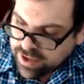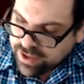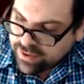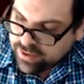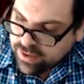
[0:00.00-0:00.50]

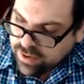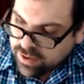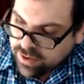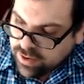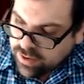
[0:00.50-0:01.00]
write.
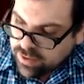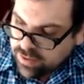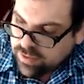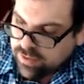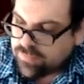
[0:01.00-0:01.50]

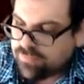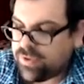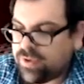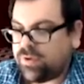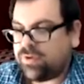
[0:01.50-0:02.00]
Let
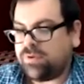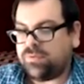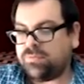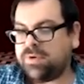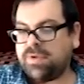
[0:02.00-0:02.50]

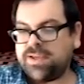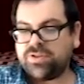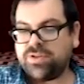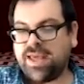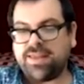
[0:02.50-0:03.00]
me make
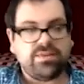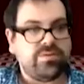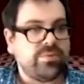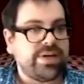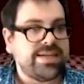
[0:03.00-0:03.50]
sure that
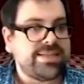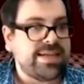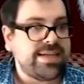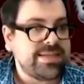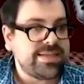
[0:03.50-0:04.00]
3 is
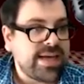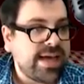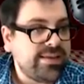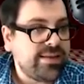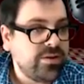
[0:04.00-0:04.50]

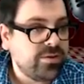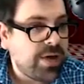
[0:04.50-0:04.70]
inside the little